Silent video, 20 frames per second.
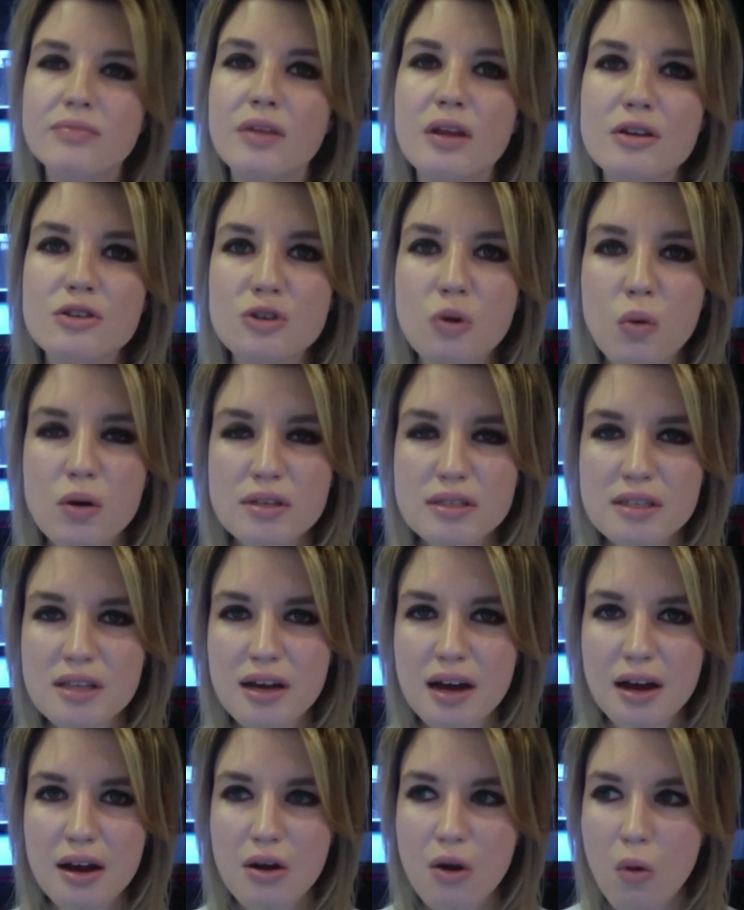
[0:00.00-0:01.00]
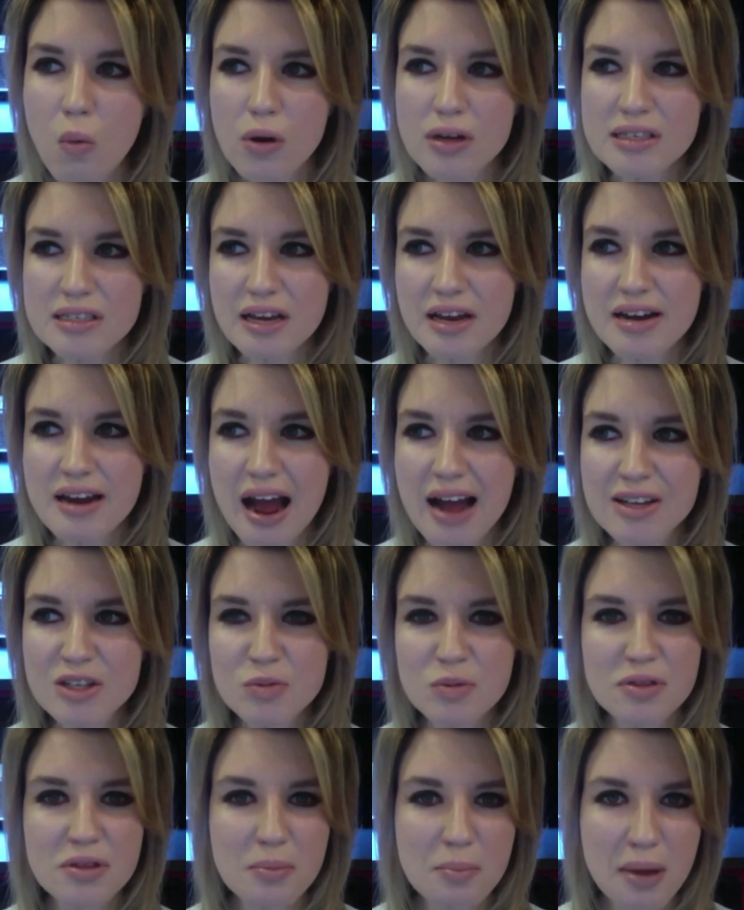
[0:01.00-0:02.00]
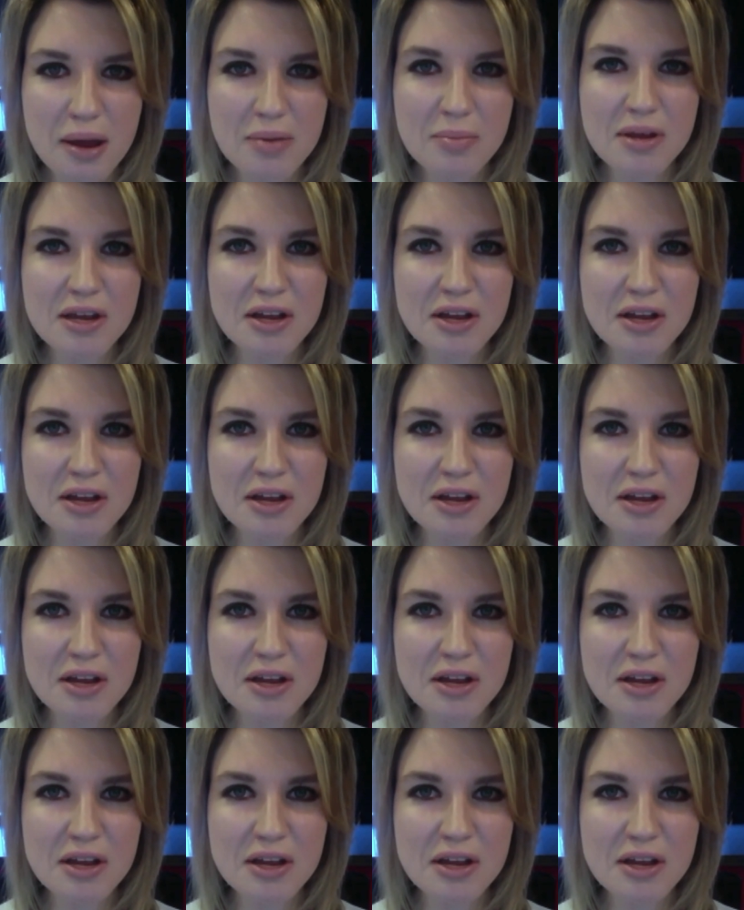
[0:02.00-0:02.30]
So what's the announcement that made me